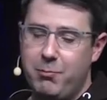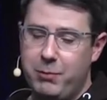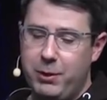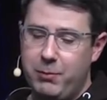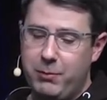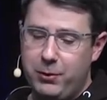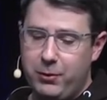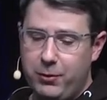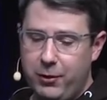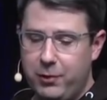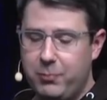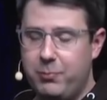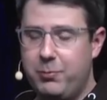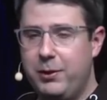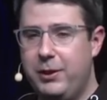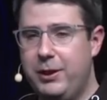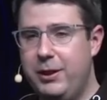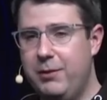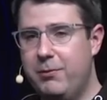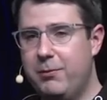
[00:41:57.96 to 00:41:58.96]
maybe not
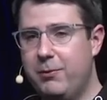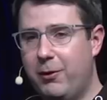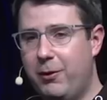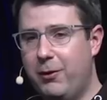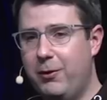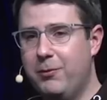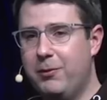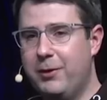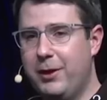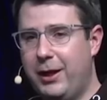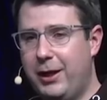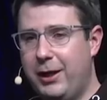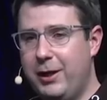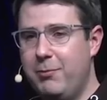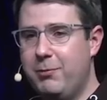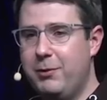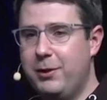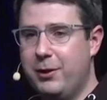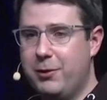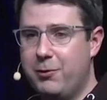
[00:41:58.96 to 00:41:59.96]
believe all of the
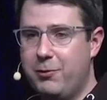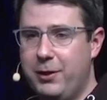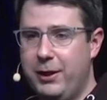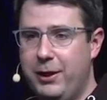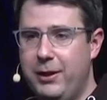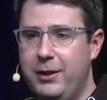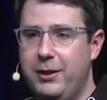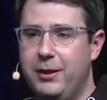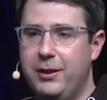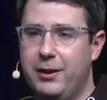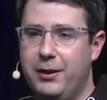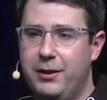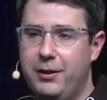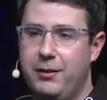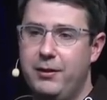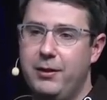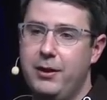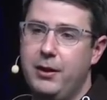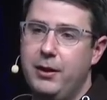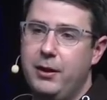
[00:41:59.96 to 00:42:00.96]
hype they're creating
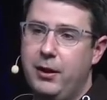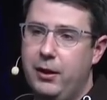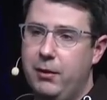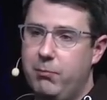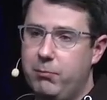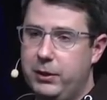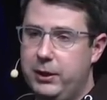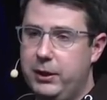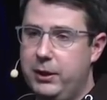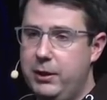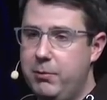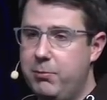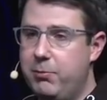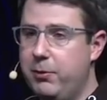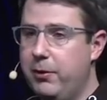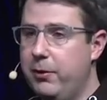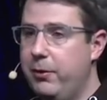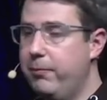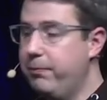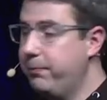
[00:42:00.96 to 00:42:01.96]
and um,
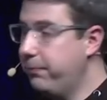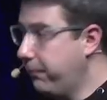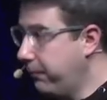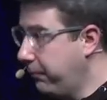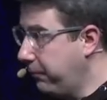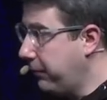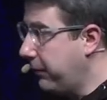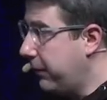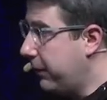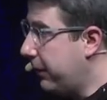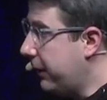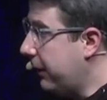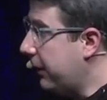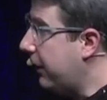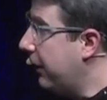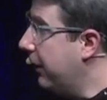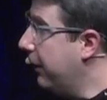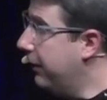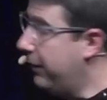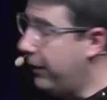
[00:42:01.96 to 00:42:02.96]
keep uh,
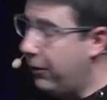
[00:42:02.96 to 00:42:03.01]
a